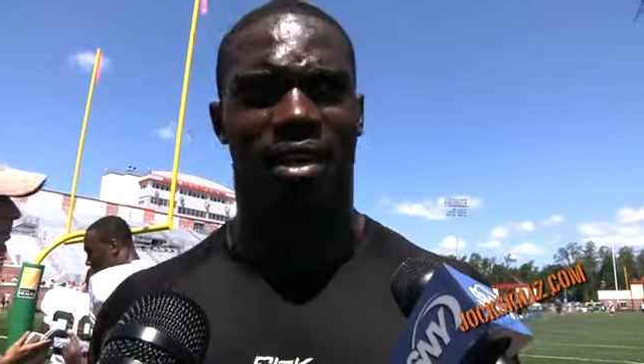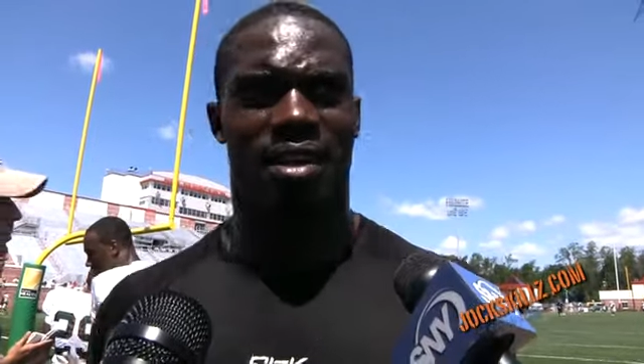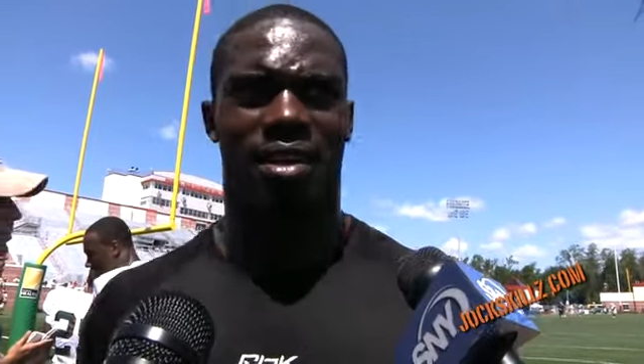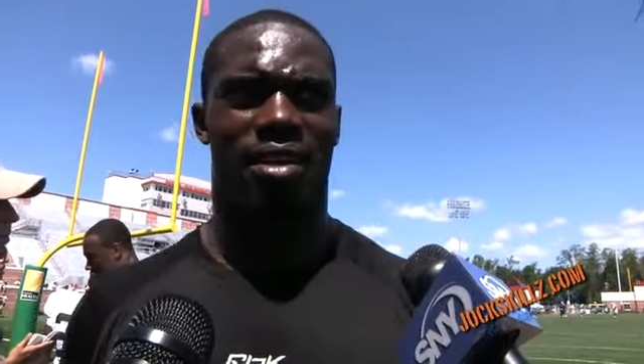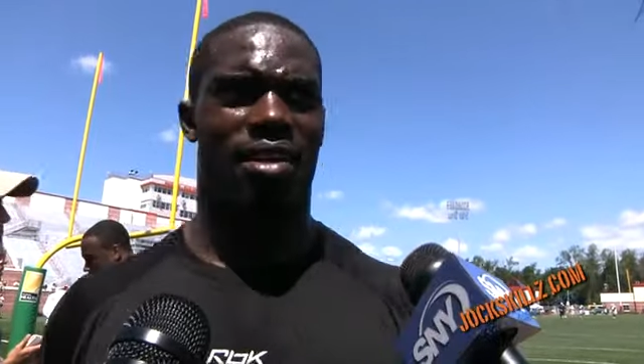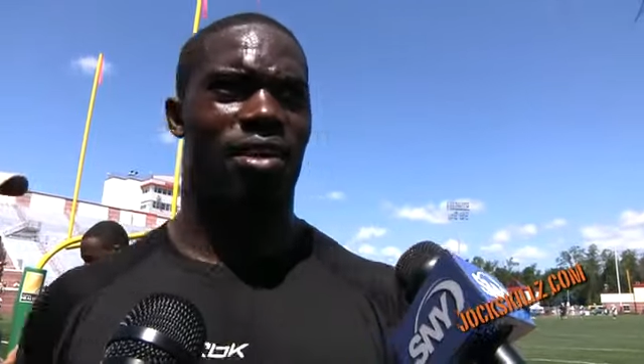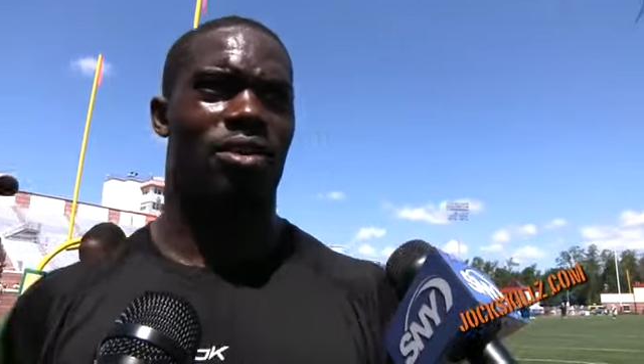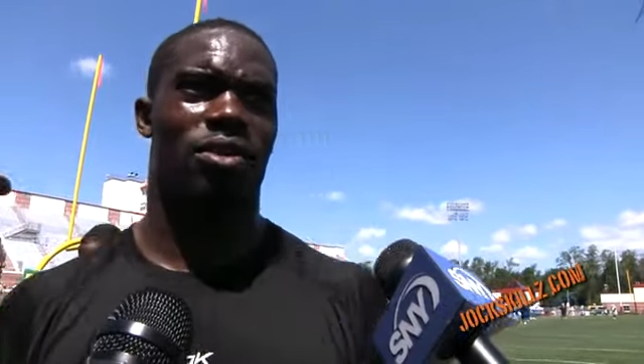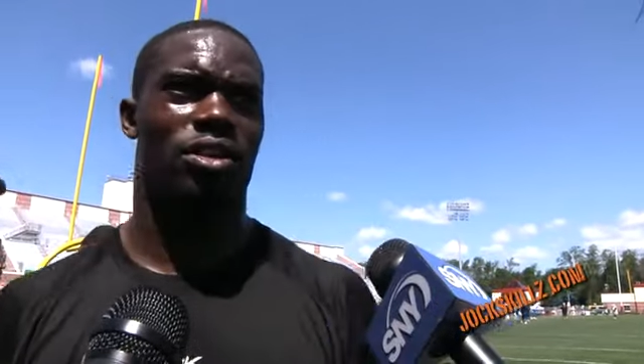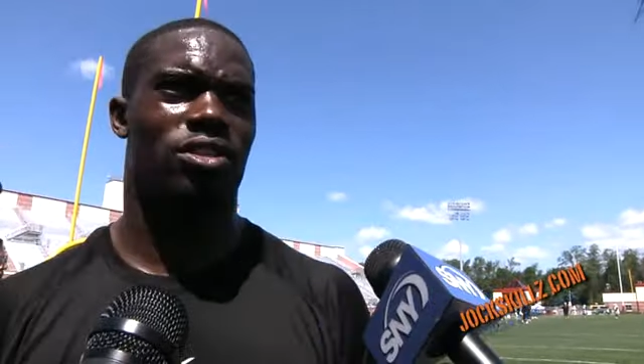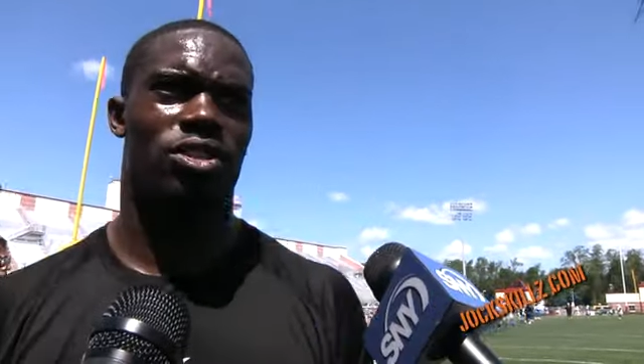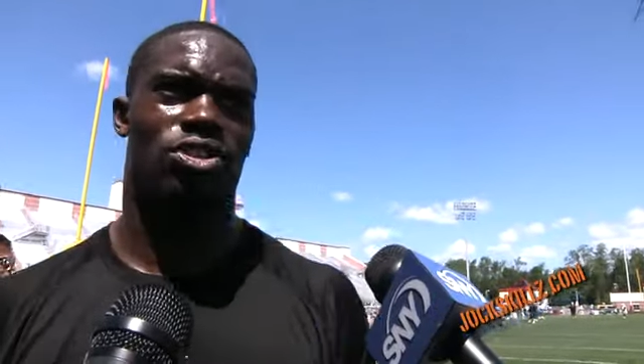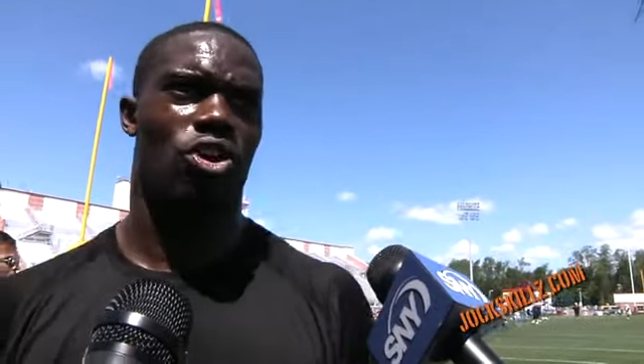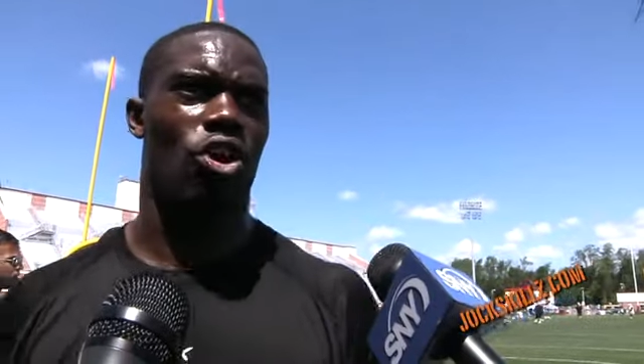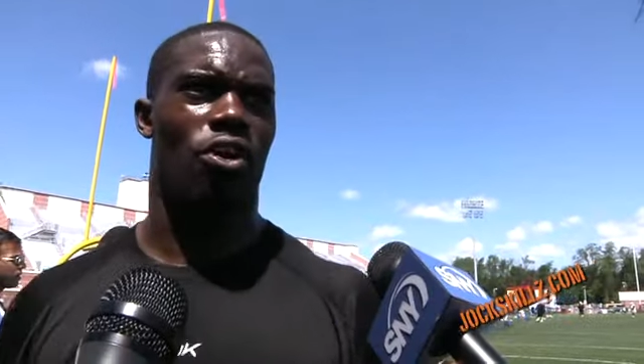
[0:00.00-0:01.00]

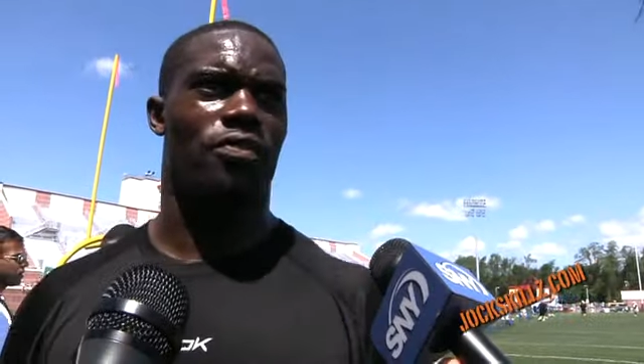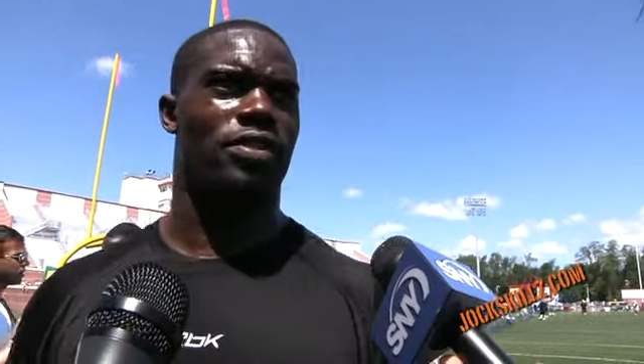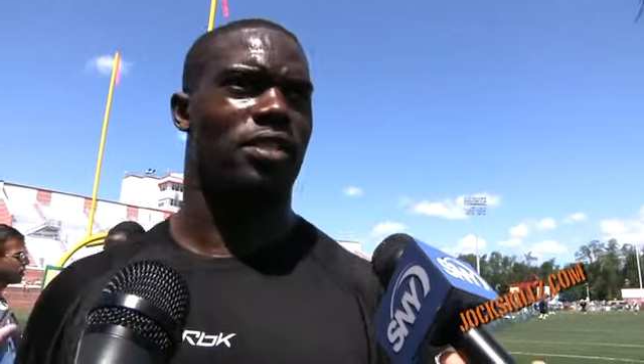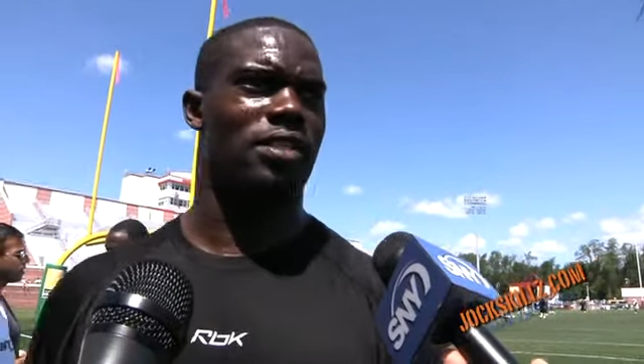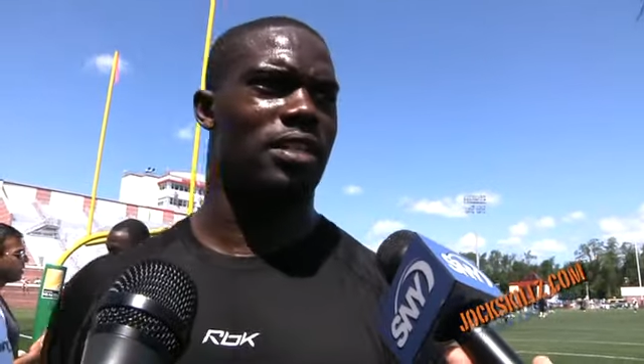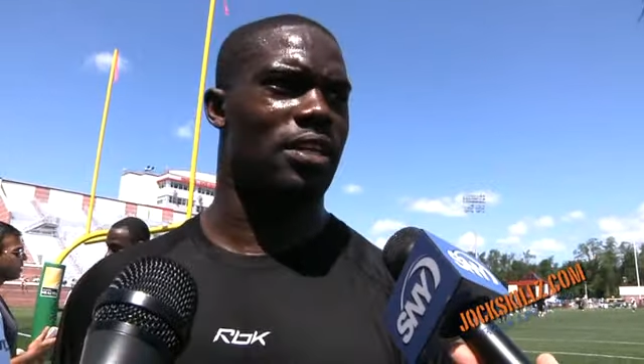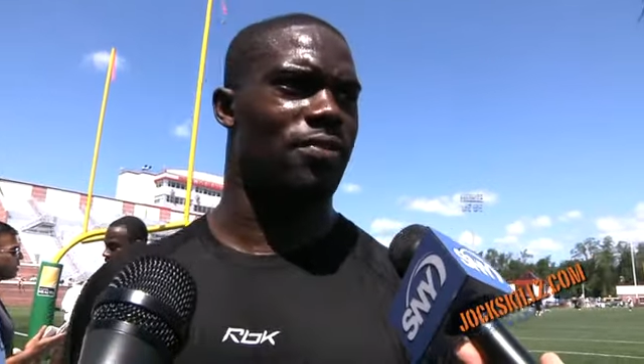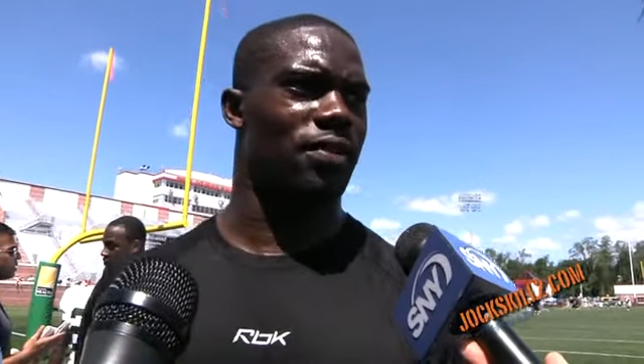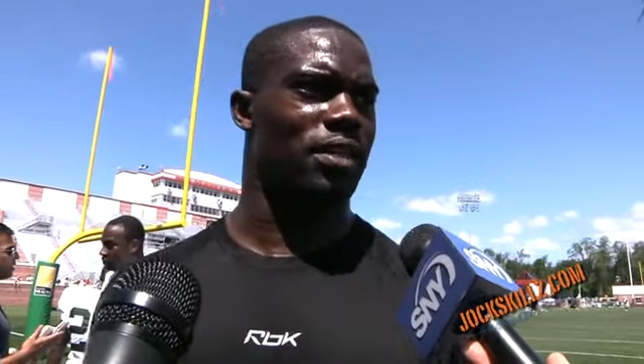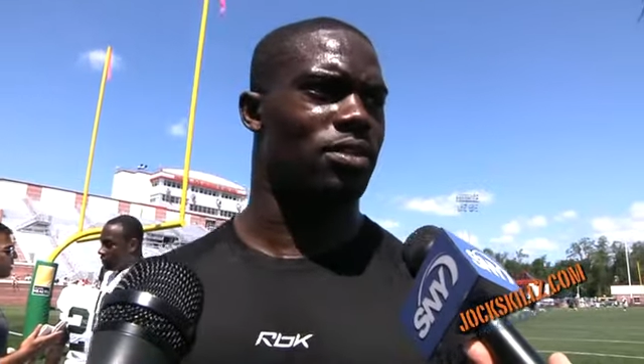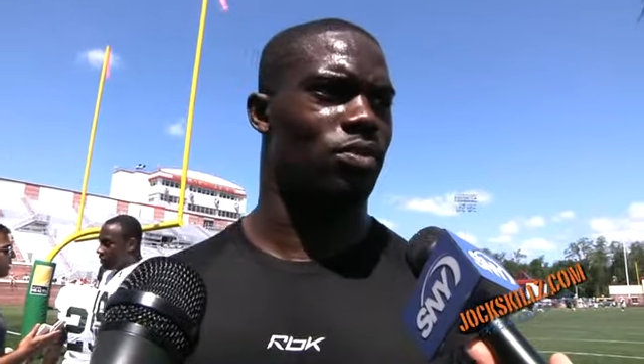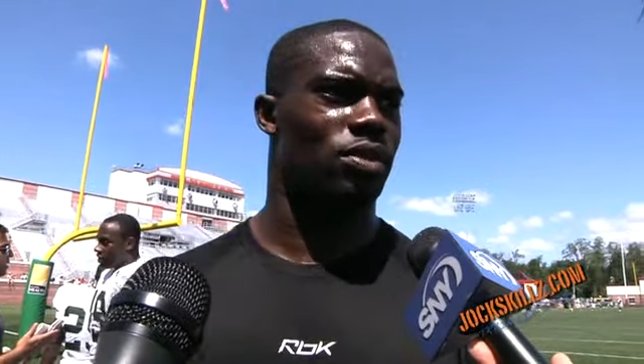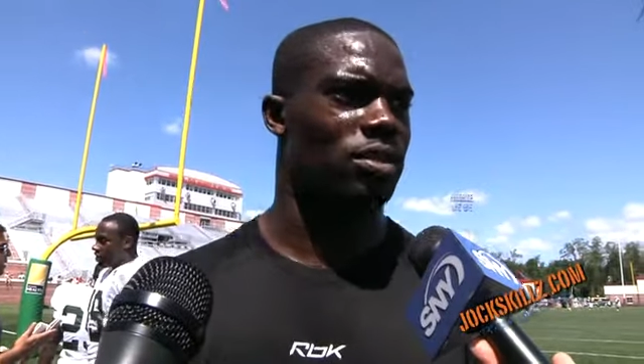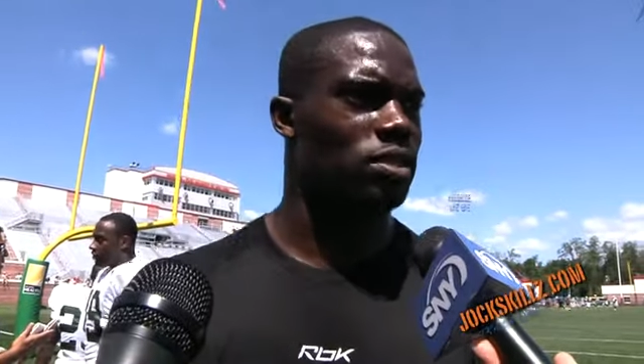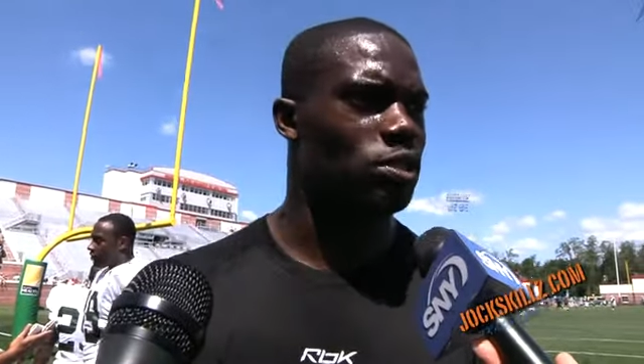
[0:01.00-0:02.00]
It just offense and
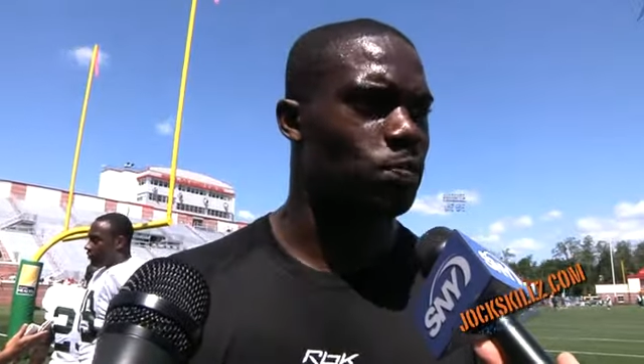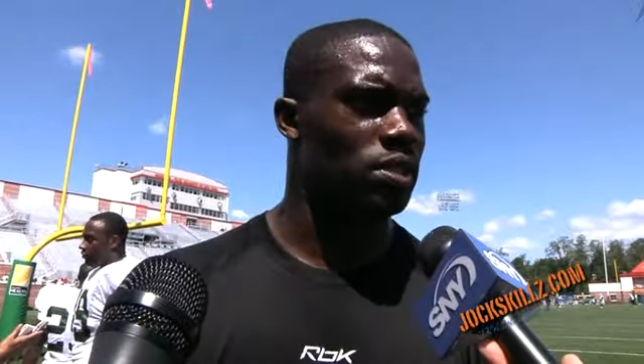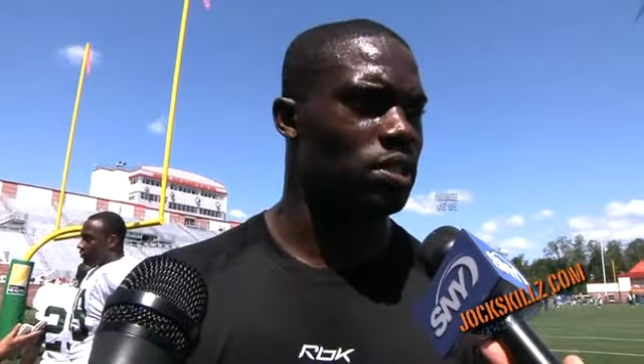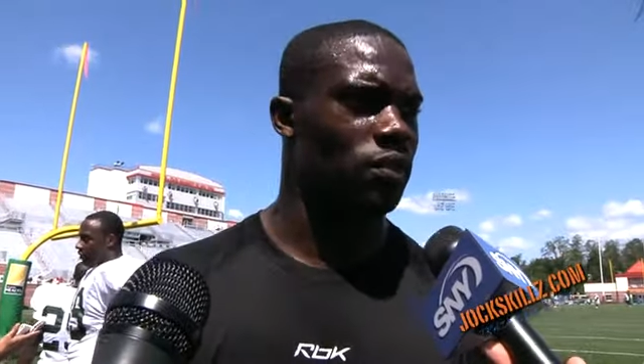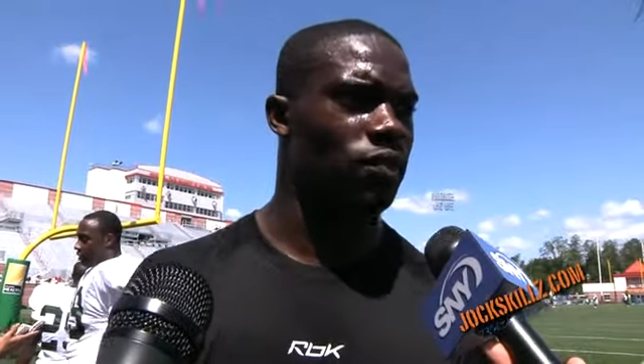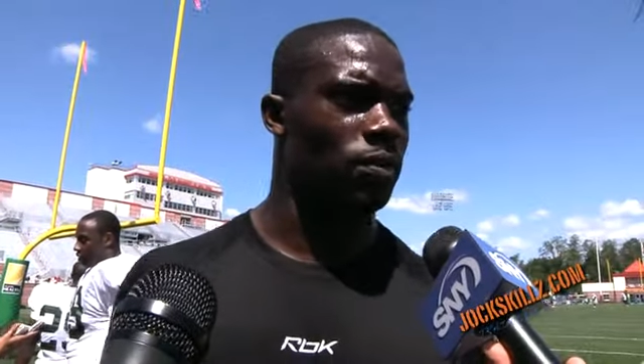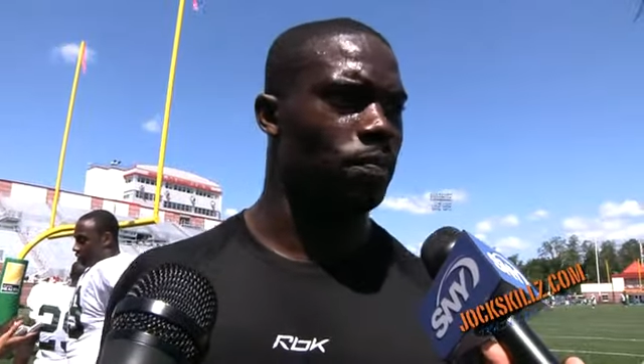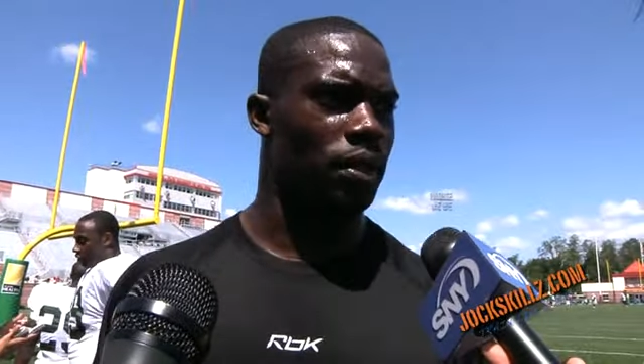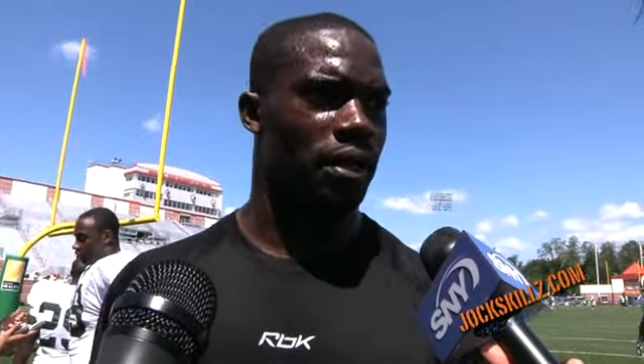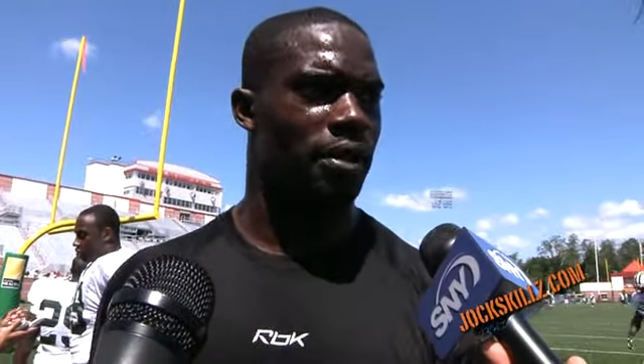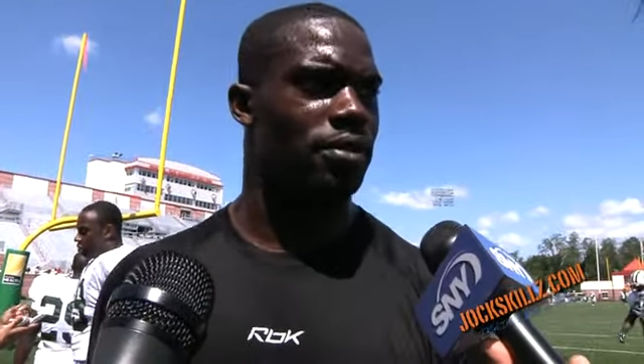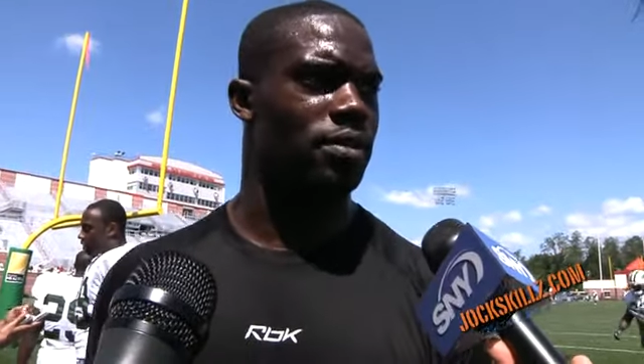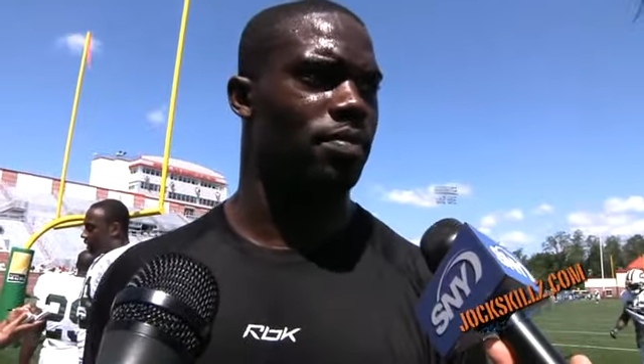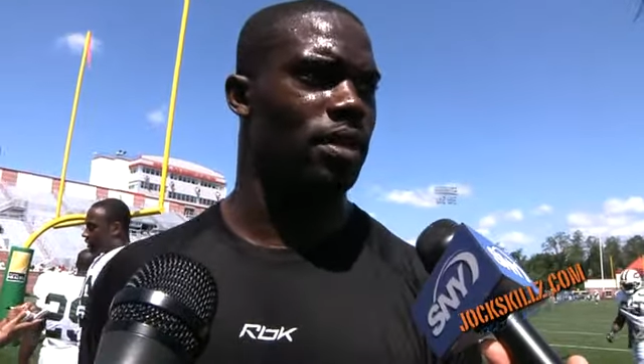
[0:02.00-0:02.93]
defense. It wasn't specific players.